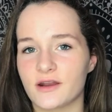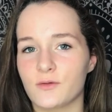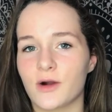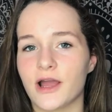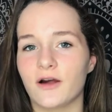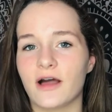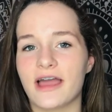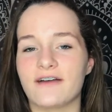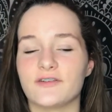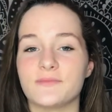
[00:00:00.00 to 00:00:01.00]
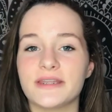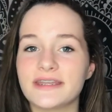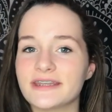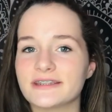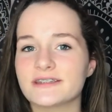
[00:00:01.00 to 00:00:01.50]
in a while. I have a
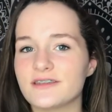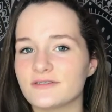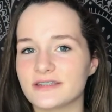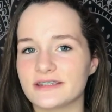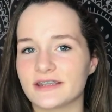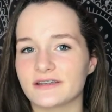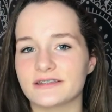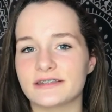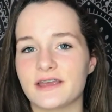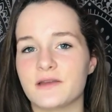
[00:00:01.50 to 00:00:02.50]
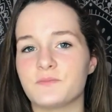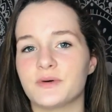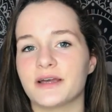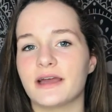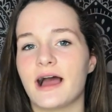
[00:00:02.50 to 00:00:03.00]
million excuses I could say,
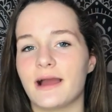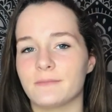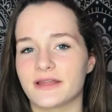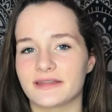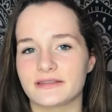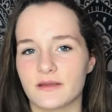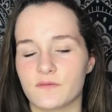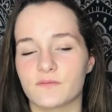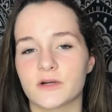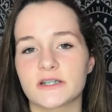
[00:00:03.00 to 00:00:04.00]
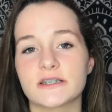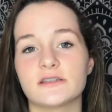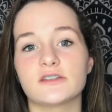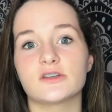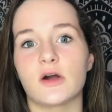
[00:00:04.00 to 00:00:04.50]
but I'm not that type of
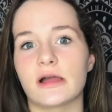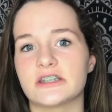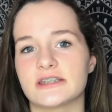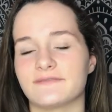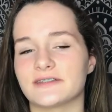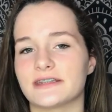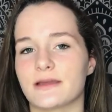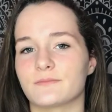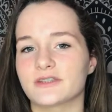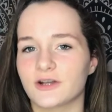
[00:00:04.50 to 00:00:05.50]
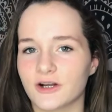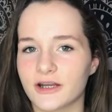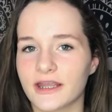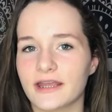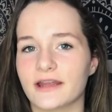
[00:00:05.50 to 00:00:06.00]
person, so I just have to say I'm
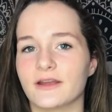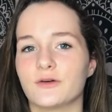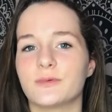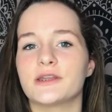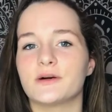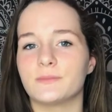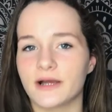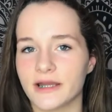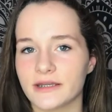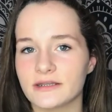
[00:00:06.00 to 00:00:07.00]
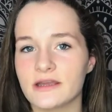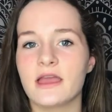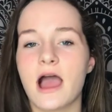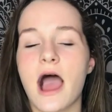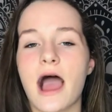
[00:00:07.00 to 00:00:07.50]
sorry and I hope you don't mind.
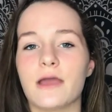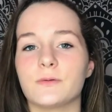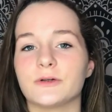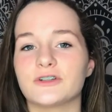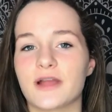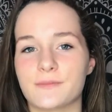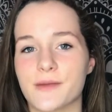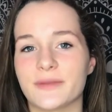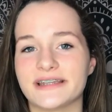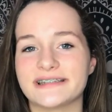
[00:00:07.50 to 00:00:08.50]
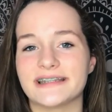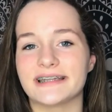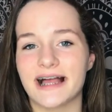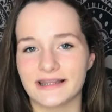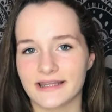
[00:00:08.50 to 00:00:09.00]
I will try my best to
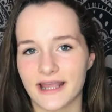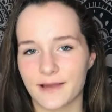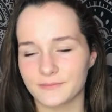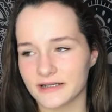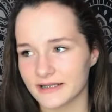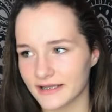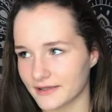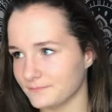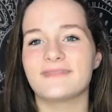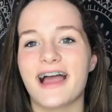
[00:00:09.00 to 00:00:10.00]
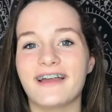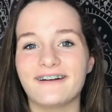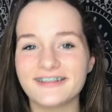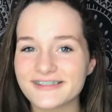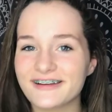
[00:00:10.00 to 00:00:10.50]
not let it happen again. I
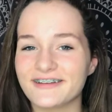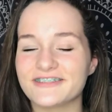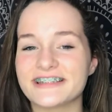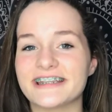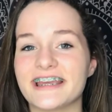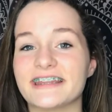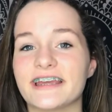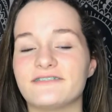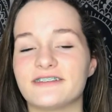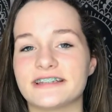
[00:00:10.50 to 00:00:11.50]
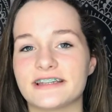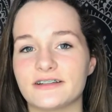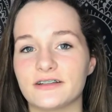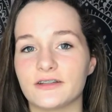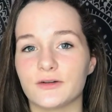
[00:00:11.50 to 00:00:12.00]
also have to say that if I
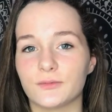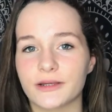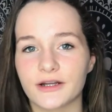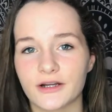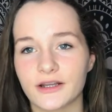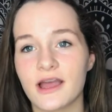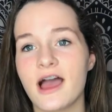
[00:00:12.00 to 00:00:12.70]
sound a little weird,